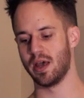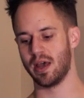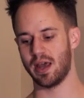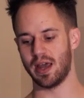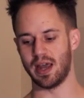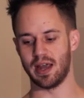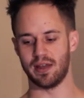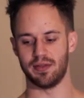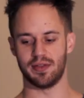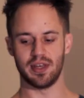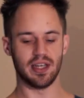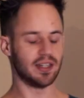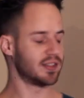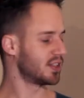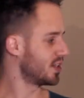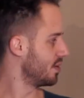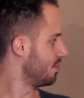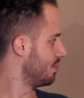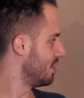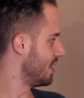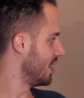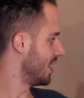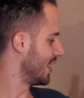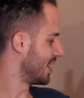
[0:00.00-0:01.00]
And these can
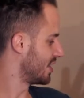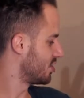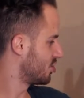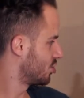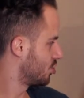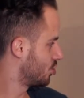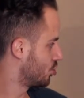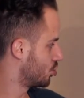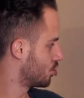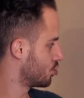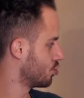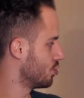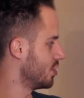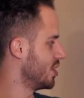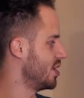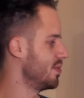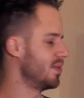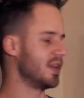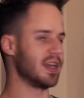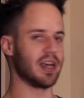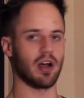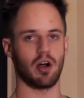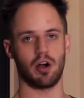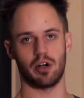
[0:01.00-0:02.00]
be
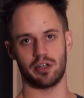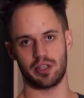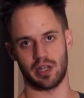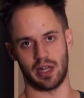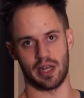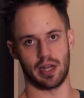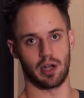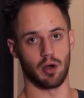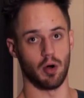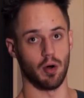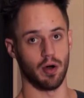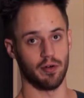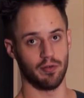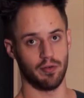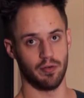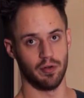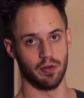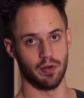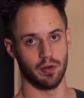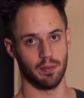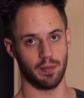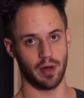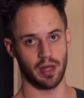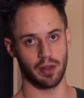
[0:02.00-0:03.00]
extremely hard to let go of,
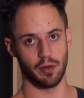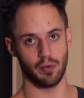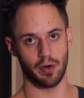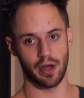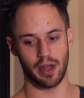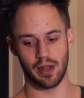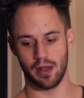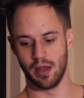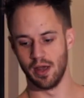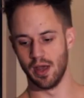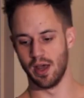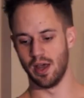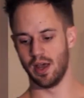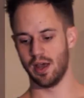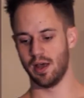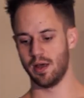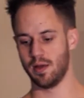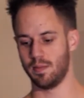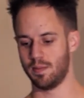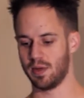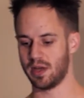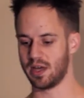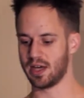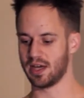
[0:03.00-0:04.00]
by the way,
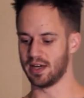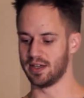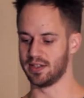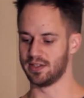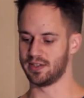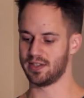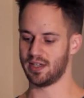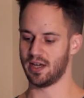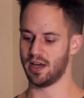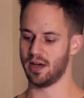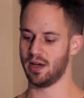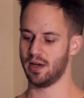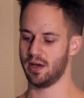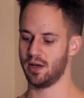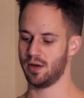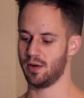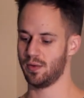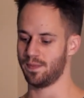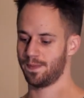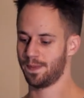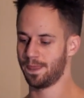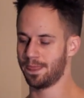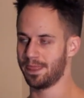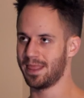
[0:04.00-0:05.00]
because
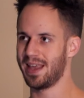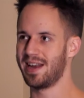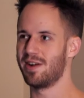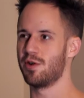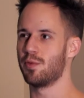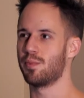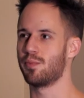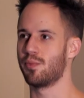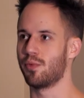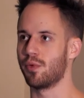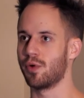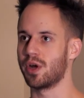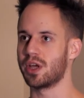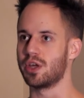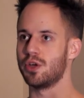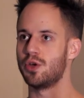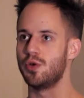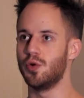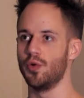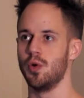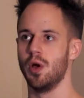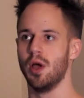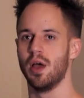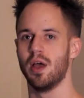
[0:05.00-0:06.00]
they don't bring
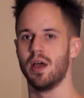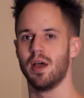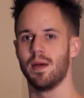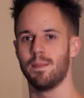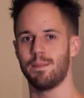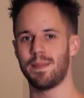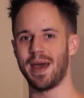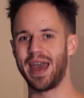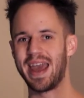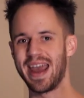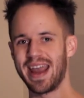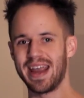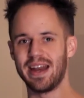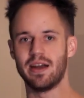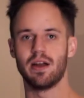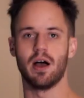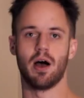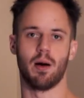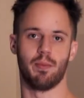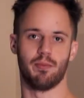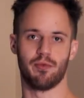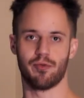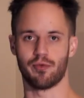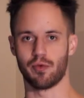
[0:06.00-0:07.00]
you pain
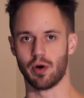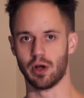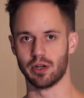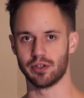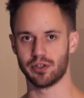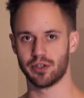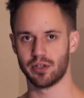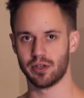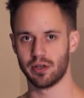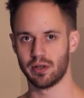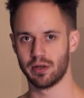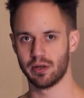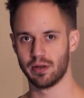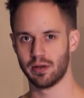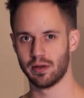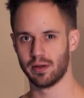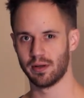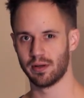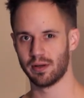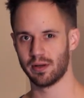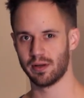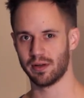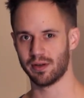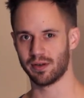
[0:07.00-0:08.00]
up front,
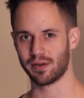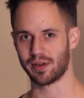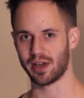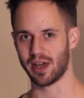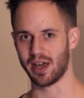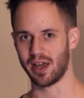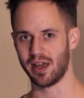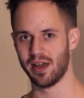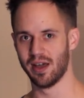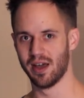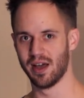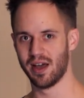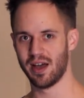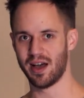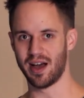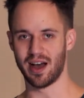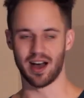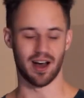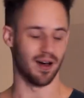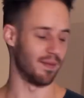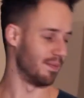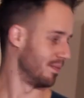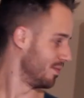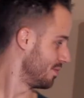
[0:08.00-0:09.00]
okay?
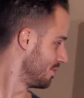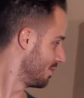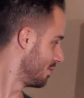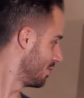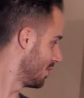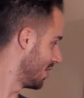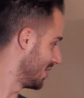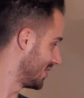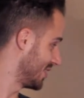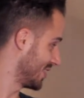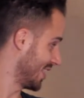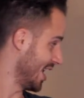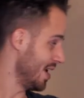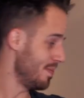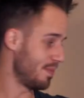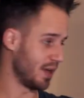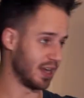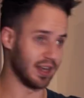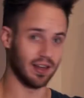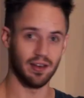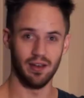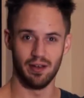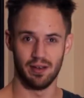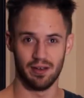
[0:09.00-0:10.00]

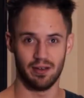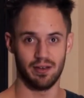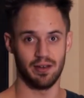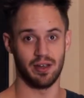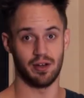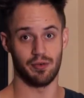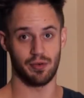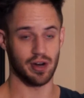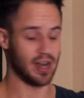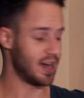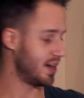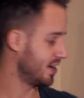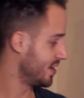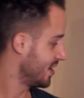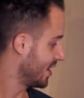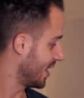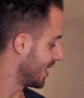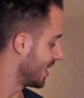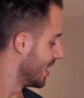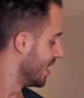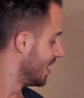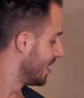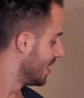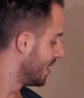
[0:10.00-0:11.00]
Escaping, in reality,
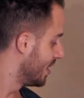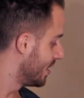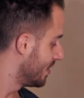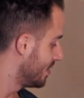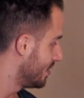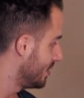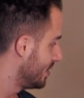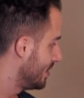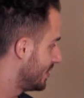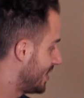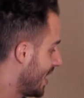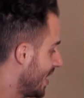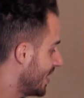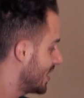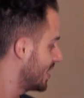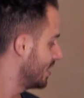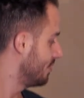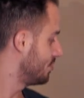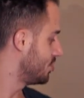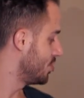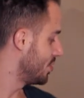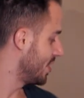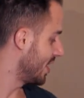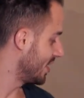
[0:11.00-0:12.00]
like that
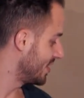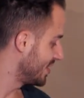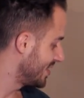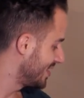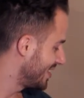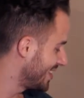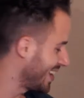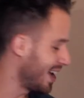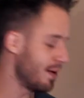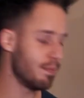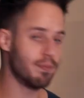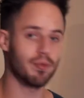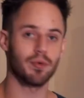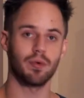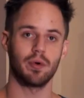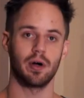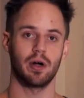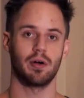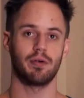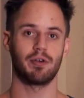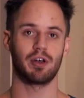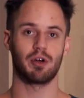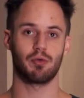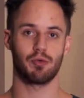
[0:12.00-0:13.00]
gives you that
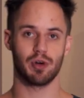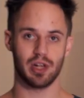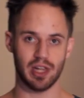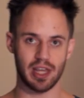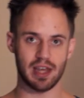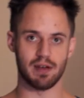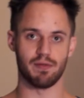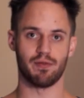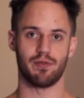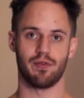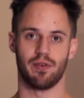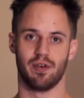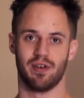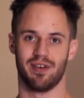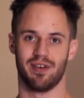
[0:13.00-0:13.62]
temporary relief.